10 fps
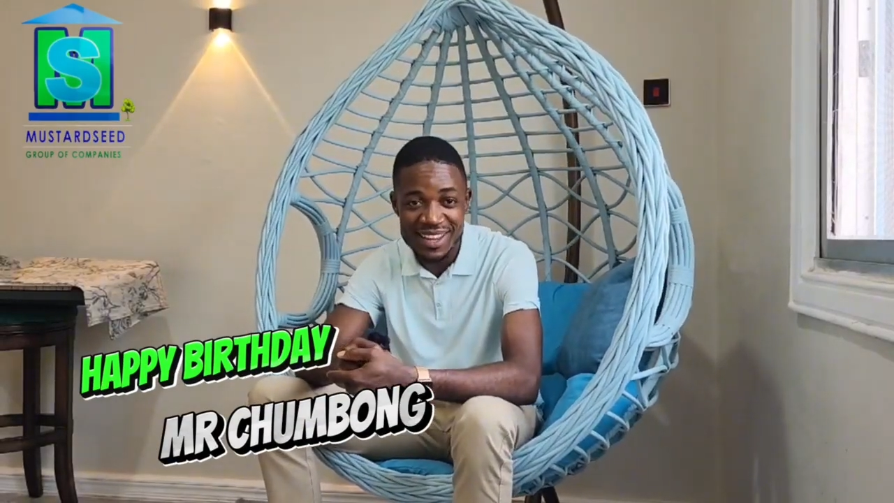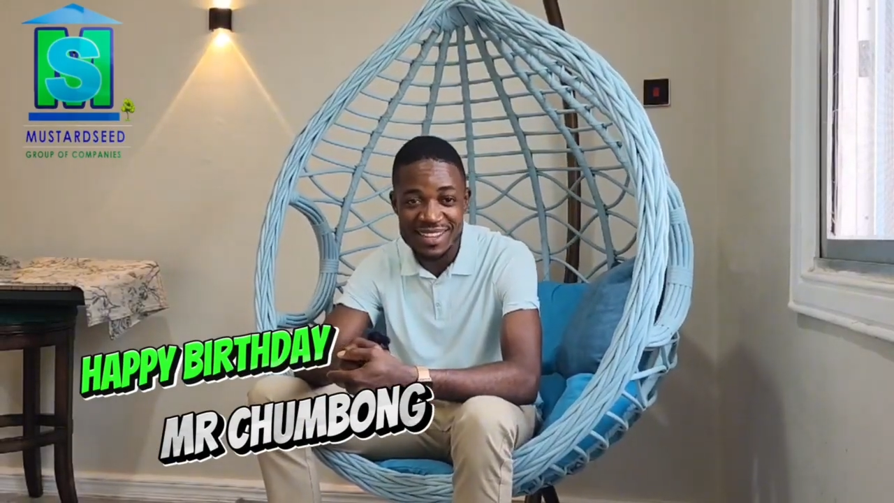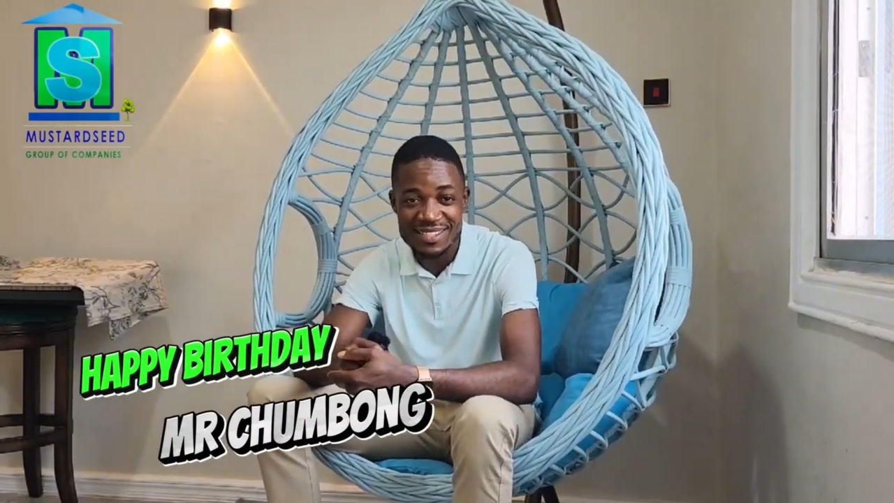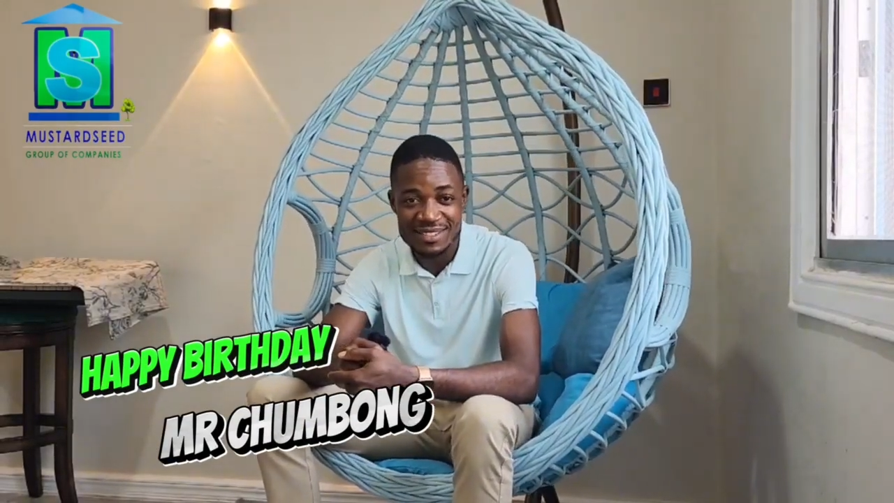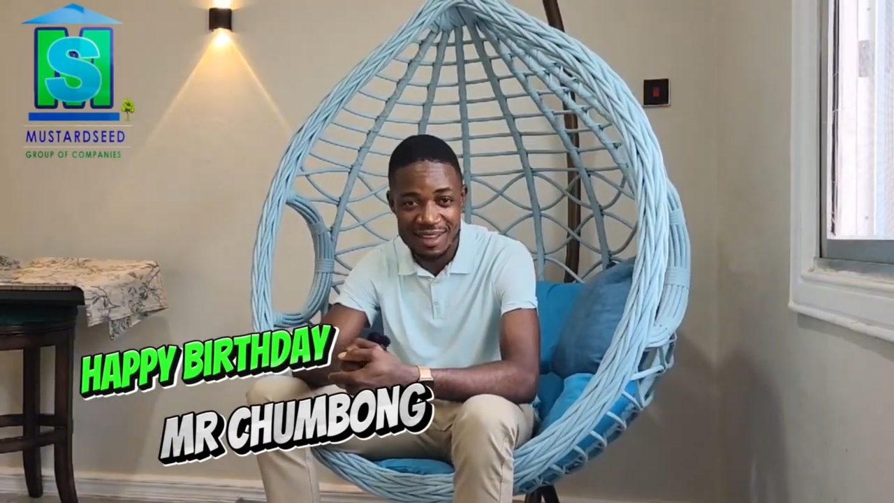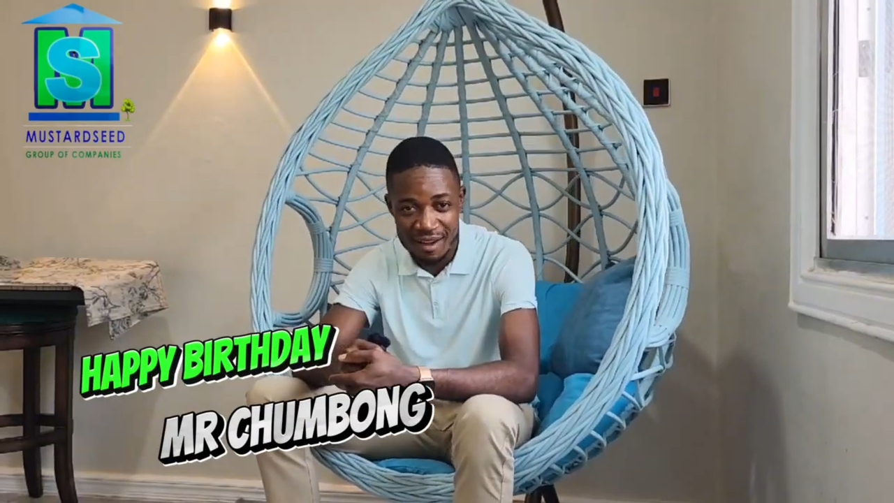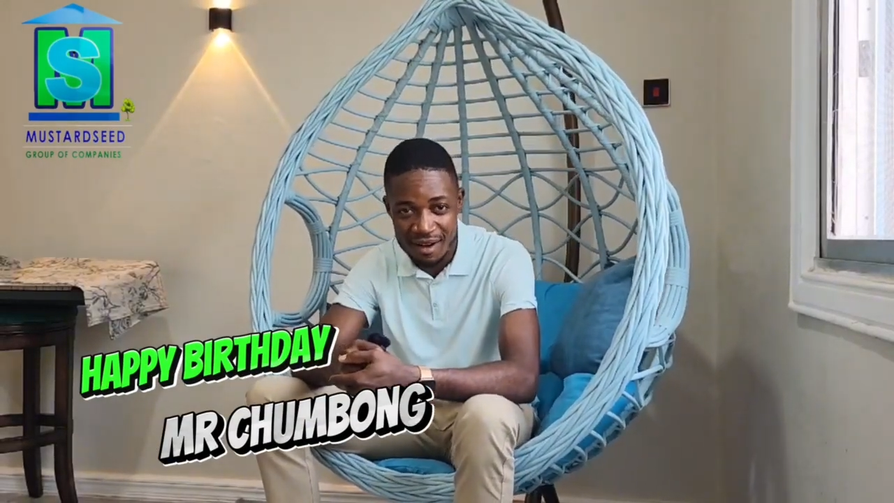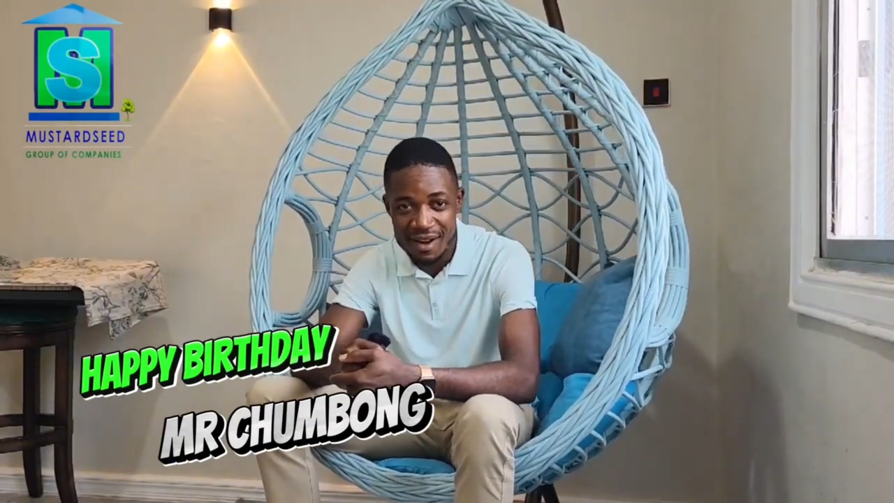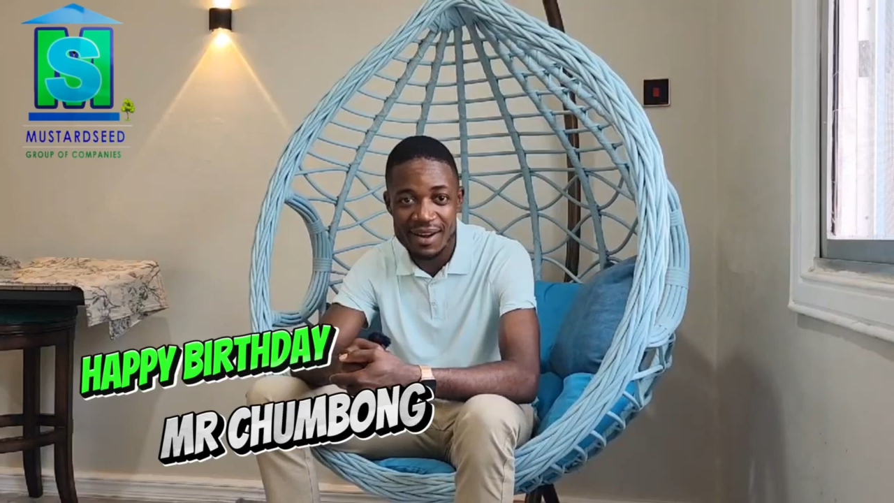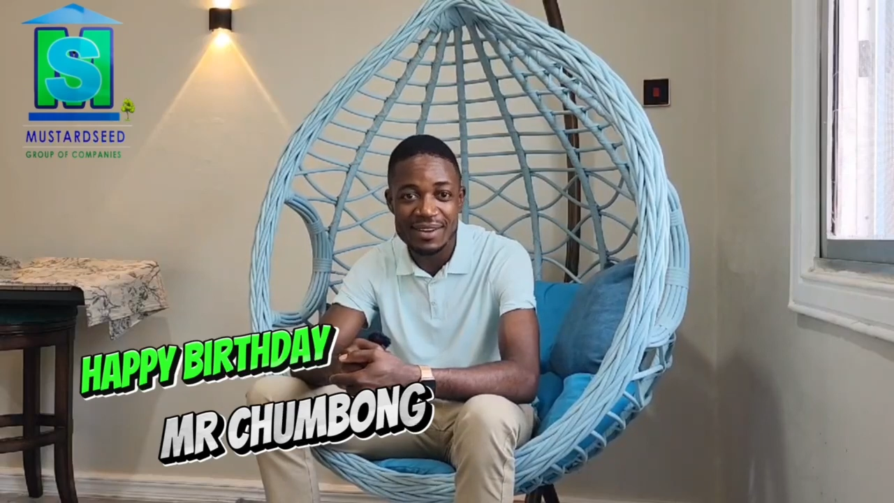a
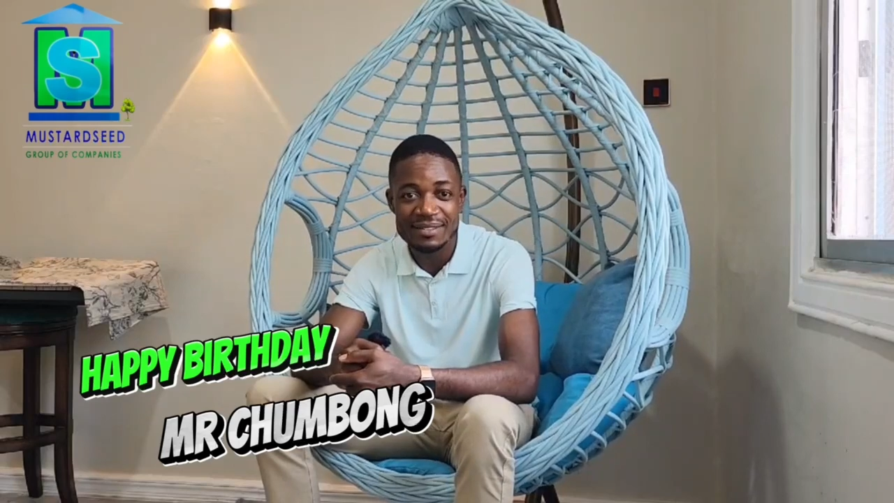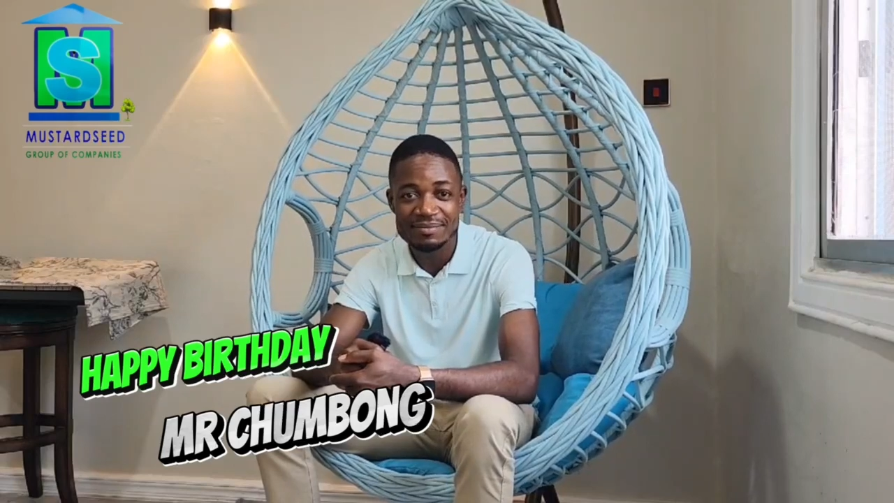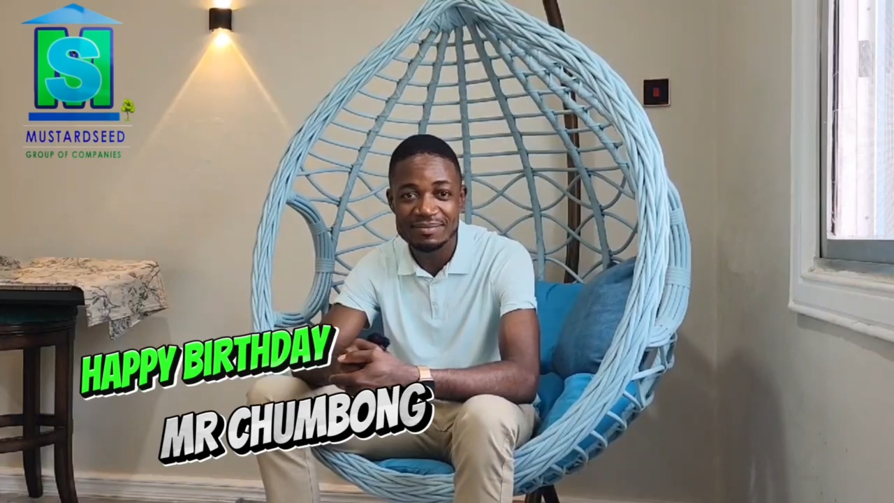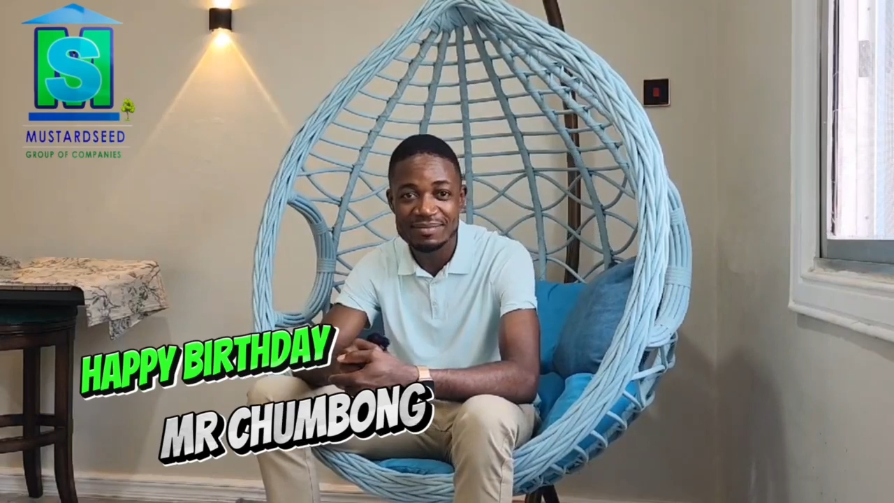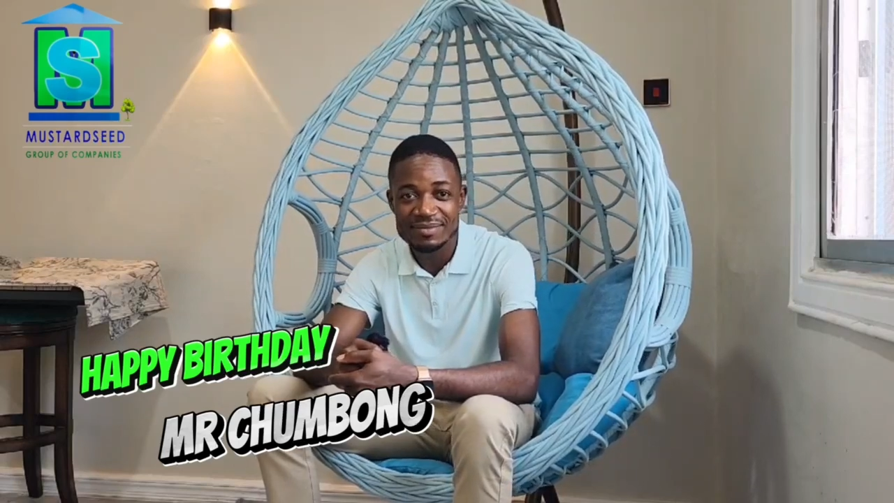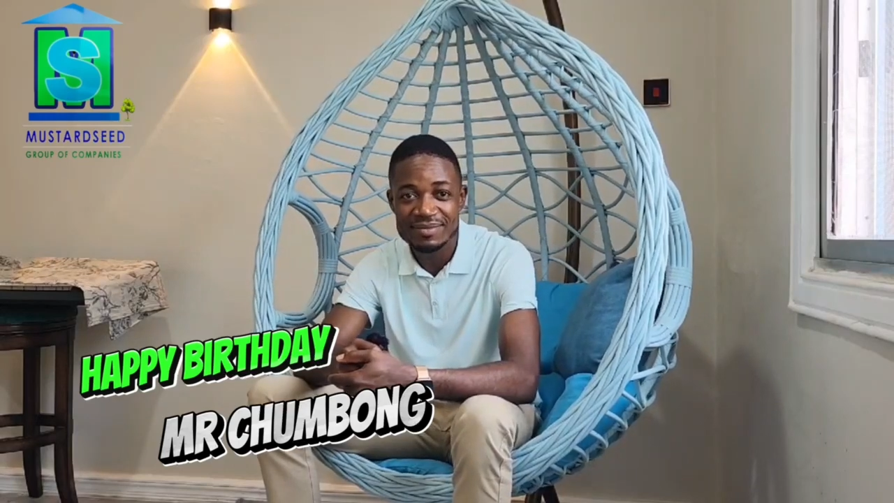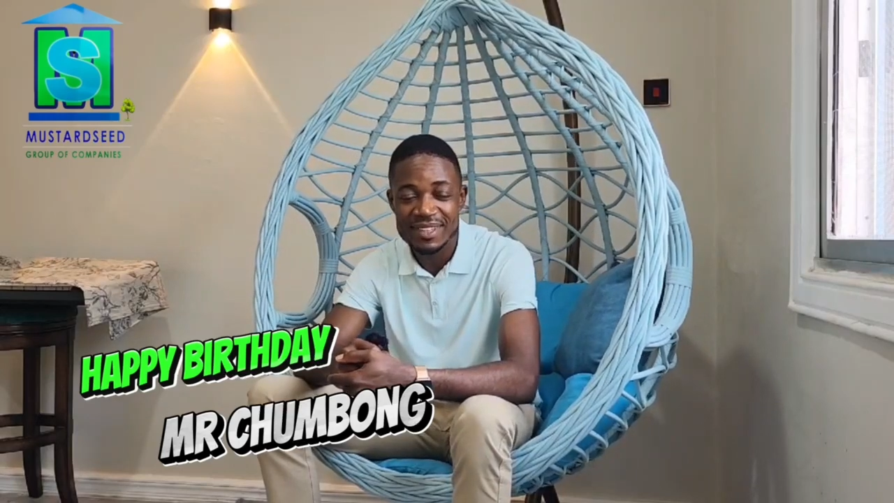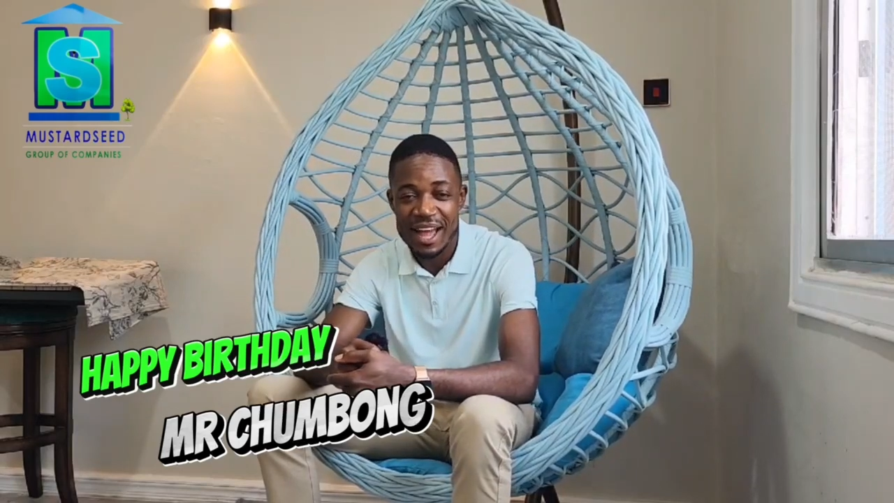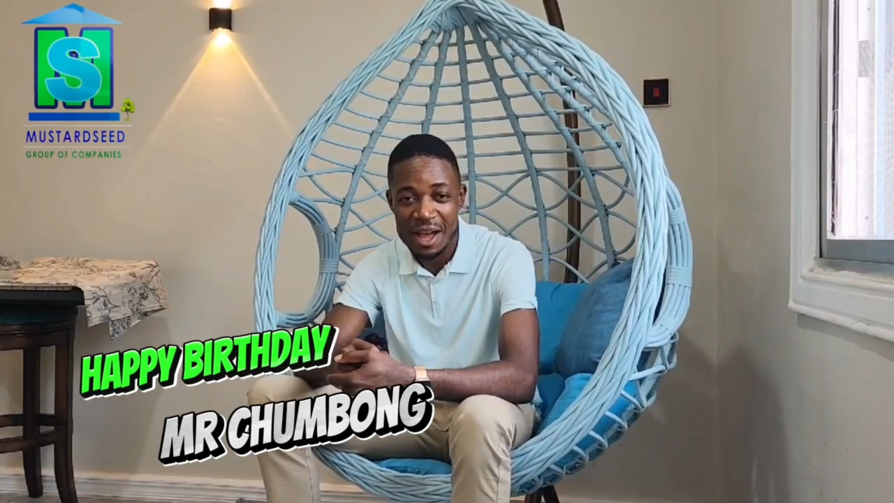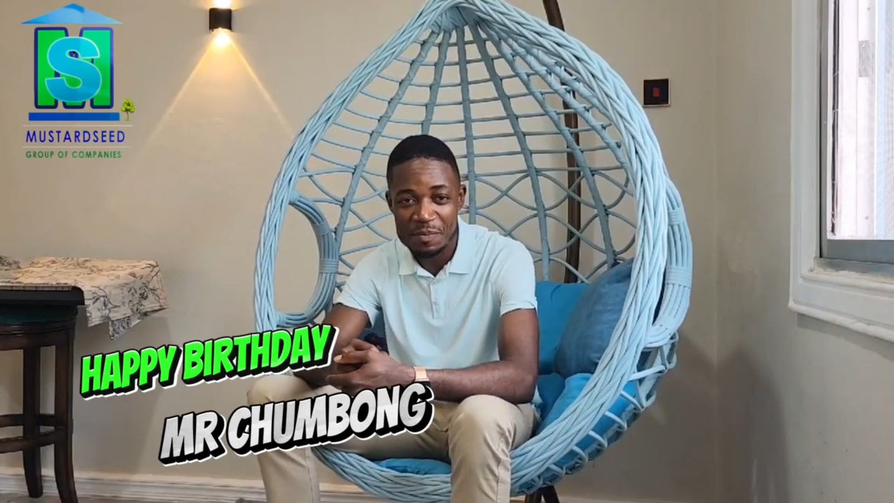star.
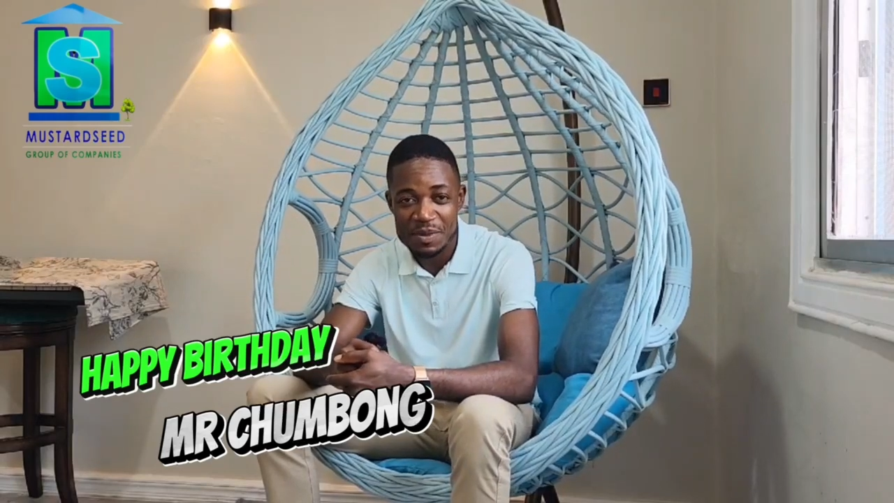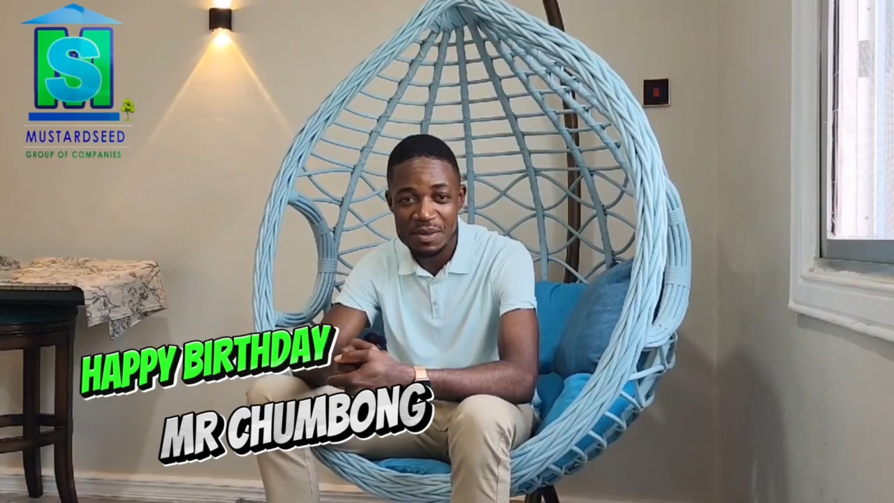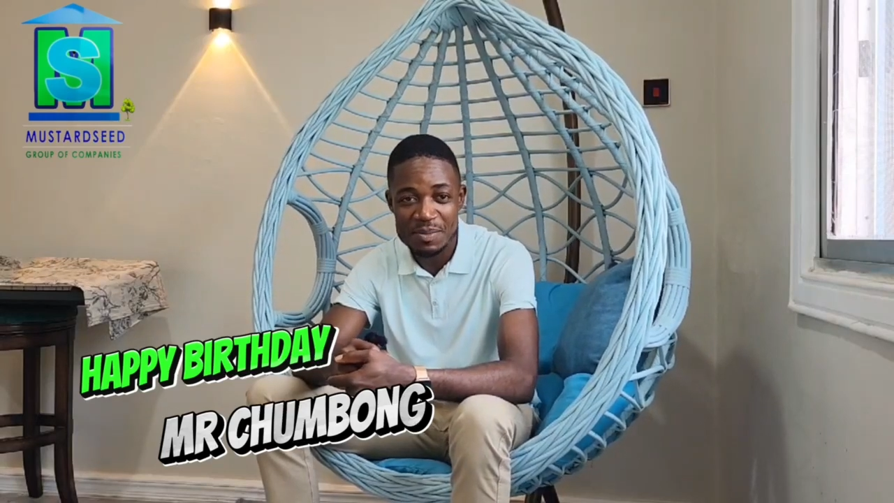Happy